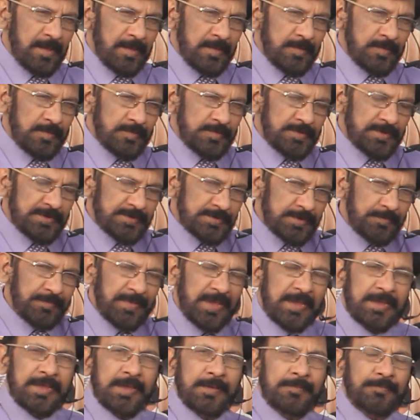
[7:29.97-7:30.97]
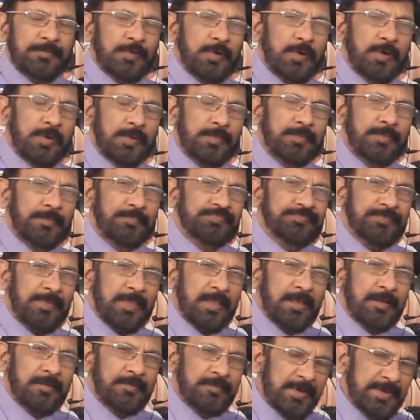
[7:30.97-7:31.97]
you just make a probe
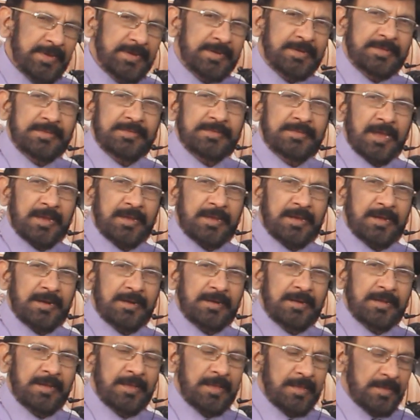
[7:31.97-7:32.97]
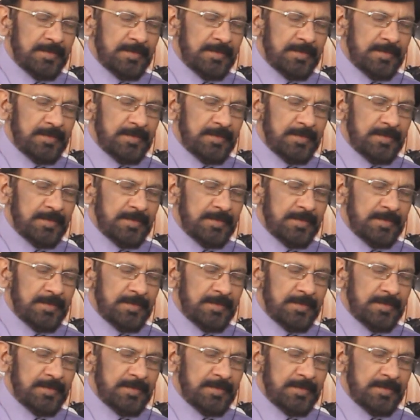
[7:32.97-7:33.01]
why it is occurred.